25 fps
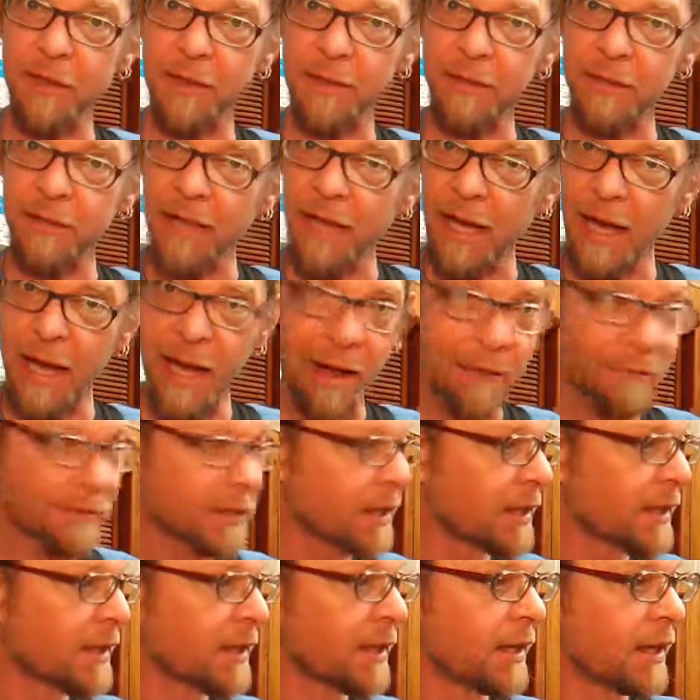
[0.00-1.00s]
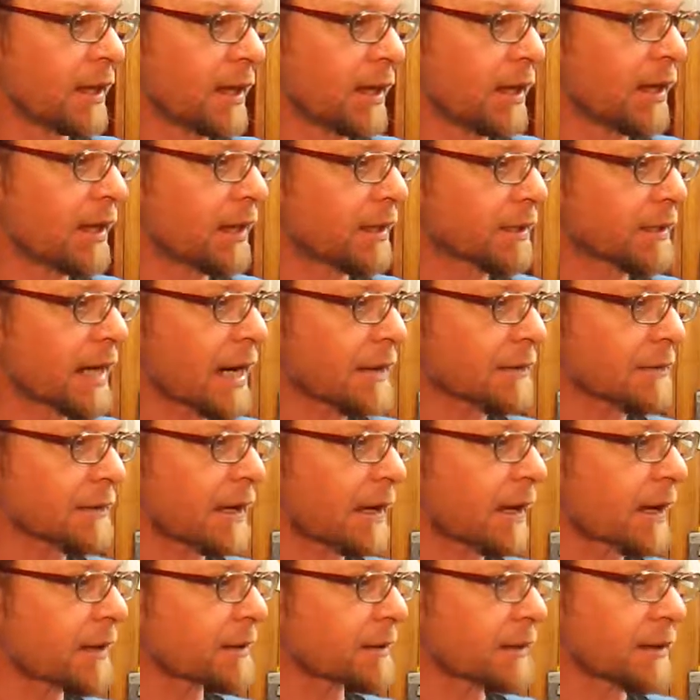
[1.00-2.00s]
I didn't have. Got
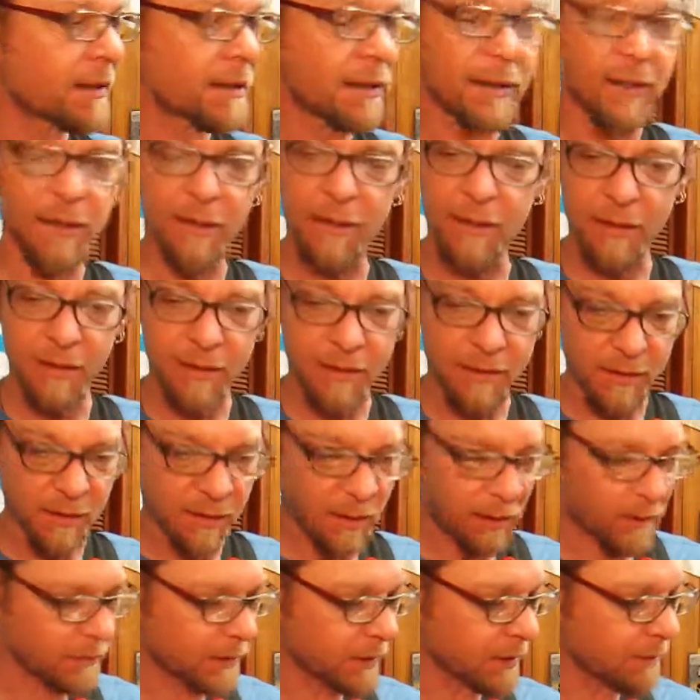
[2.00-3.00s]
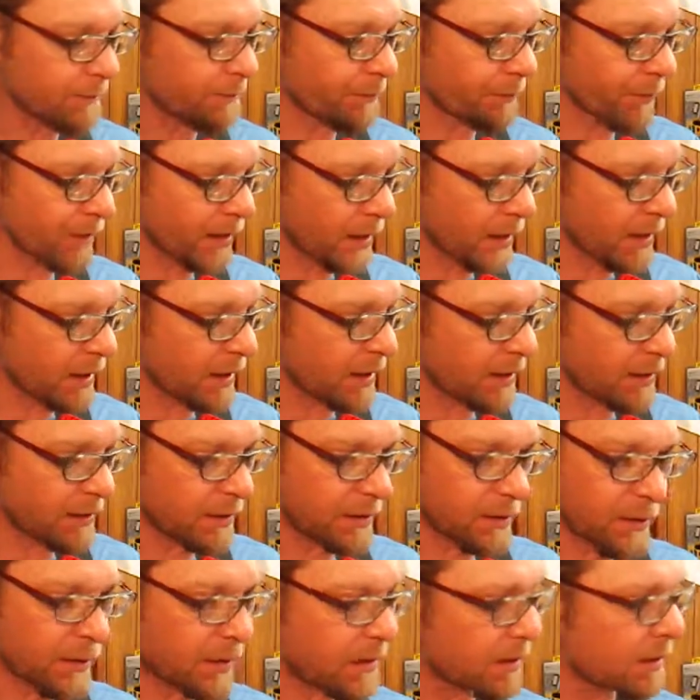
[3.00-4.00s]
that and solved it, and
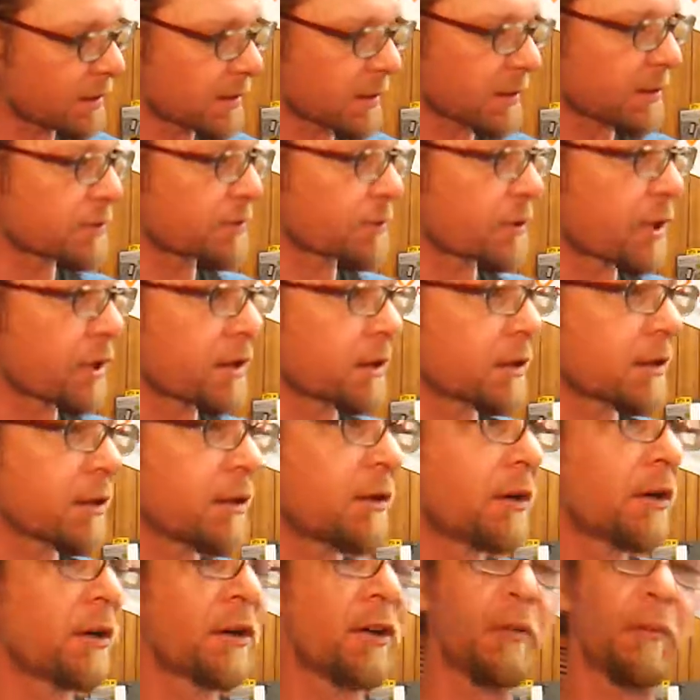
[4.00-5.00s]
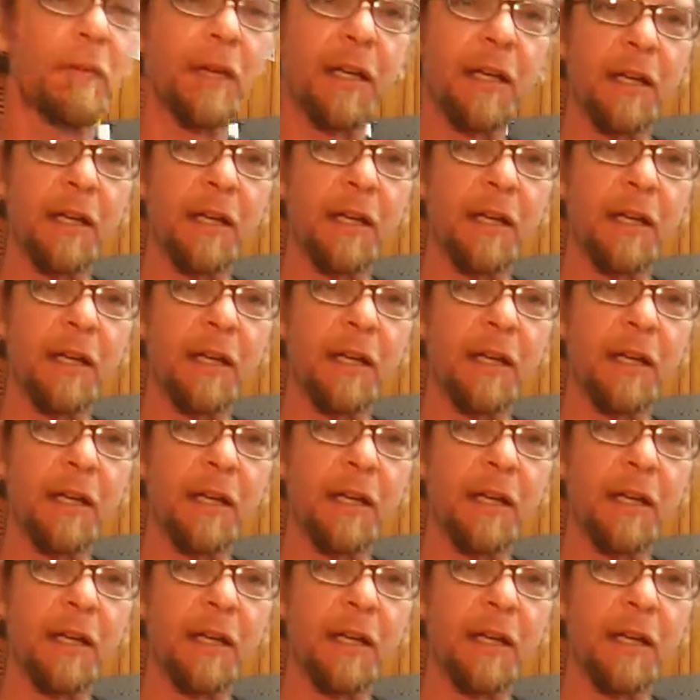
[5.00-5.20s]
the thing's ready to go home.